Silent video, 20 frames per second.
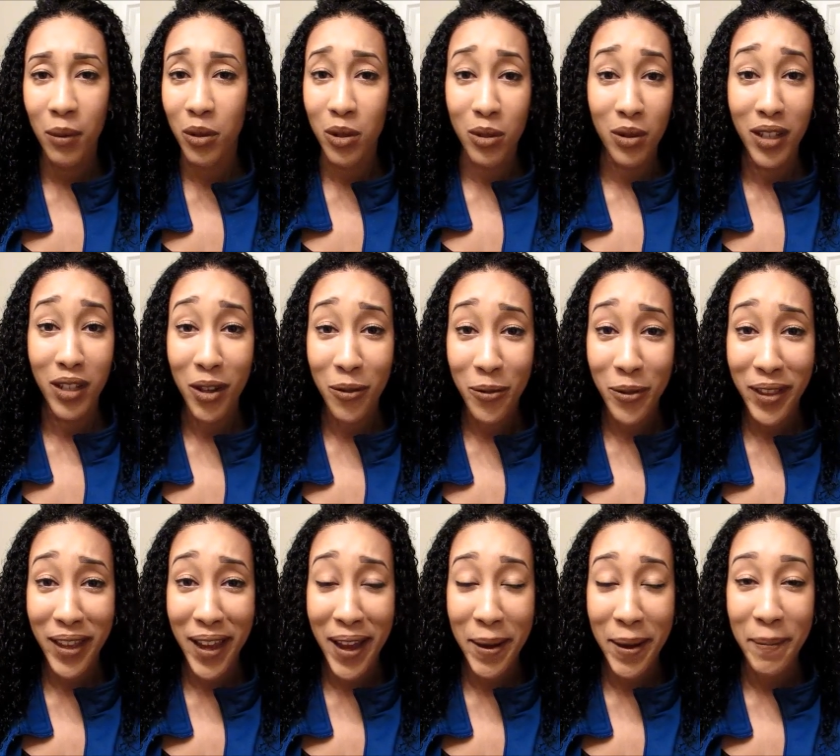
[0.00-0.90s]
You're too young for
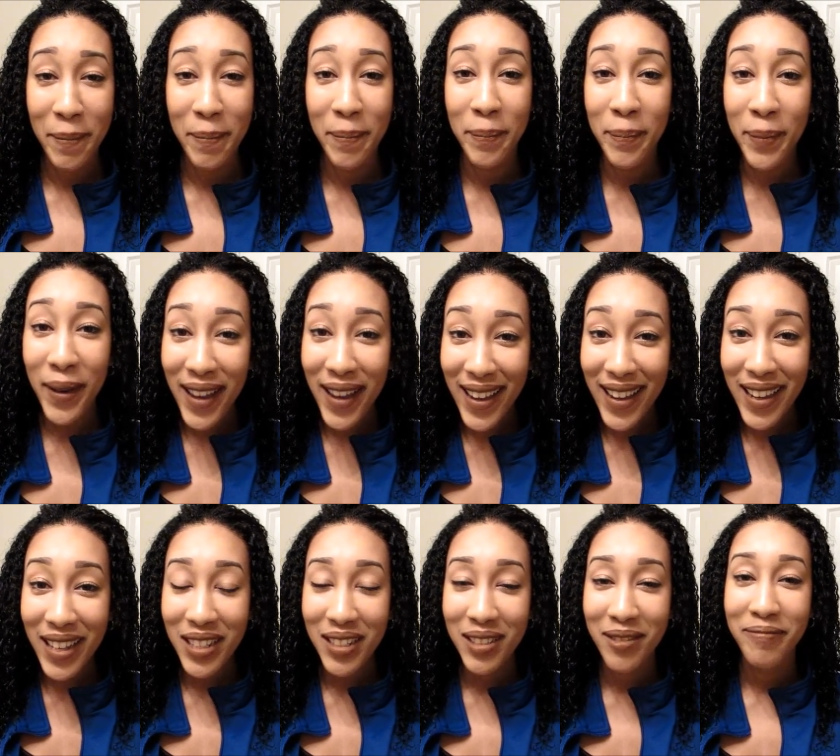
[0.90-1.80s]
that.
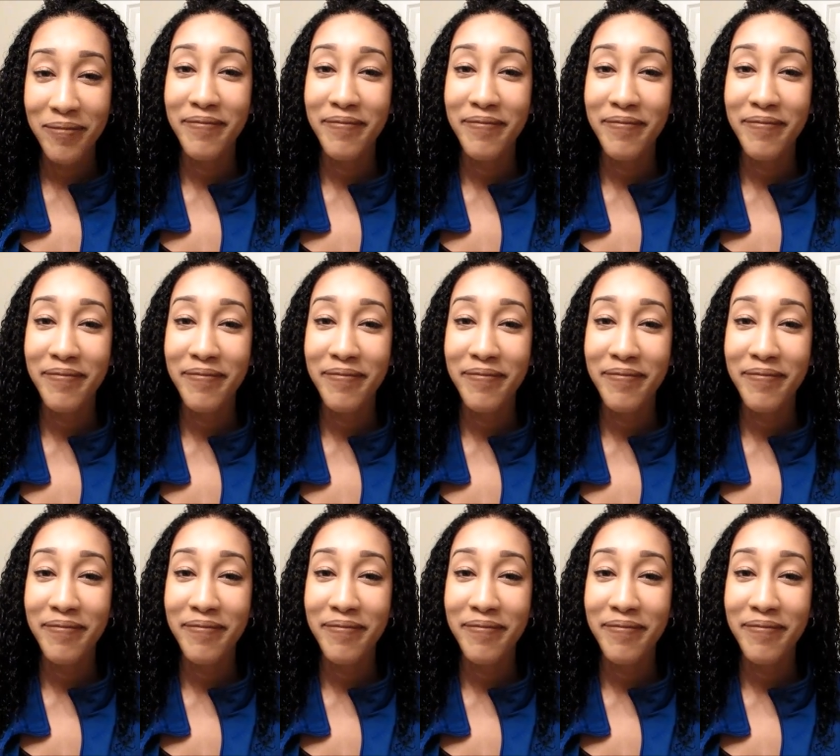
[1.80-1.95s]
But